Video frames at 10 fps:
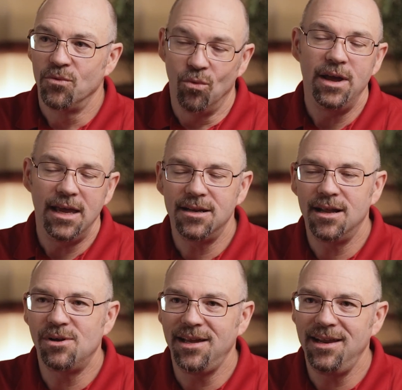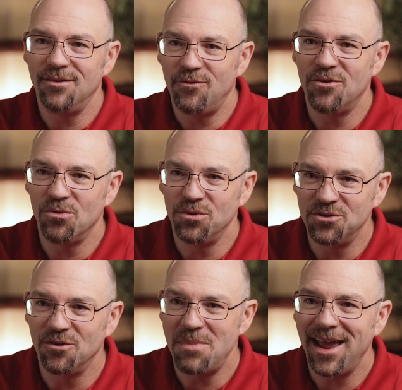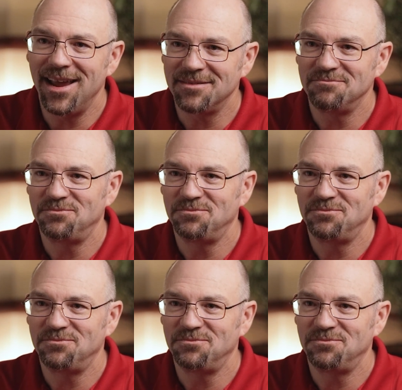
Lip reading: We ended up cleaning the Federal Reserve Bank.